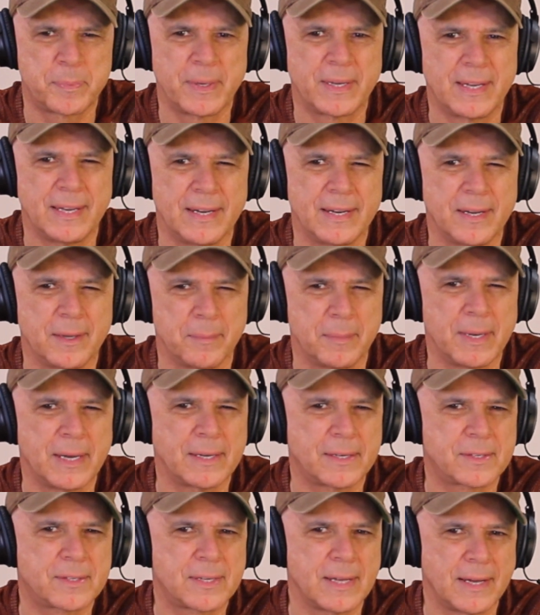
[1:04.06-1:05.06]
Beginning
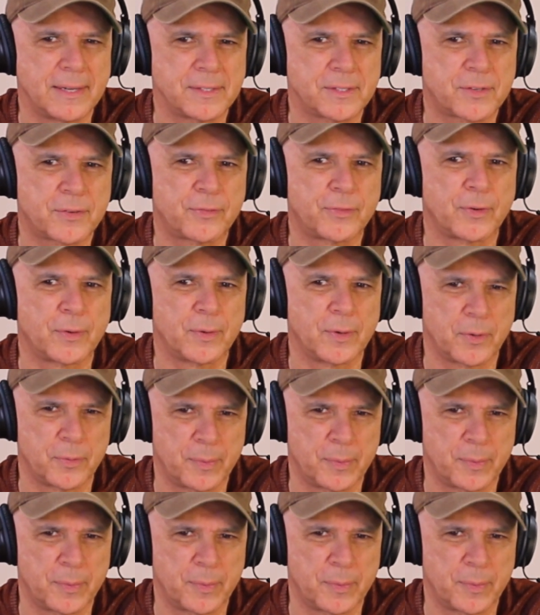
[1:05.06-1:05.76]
makes sense for a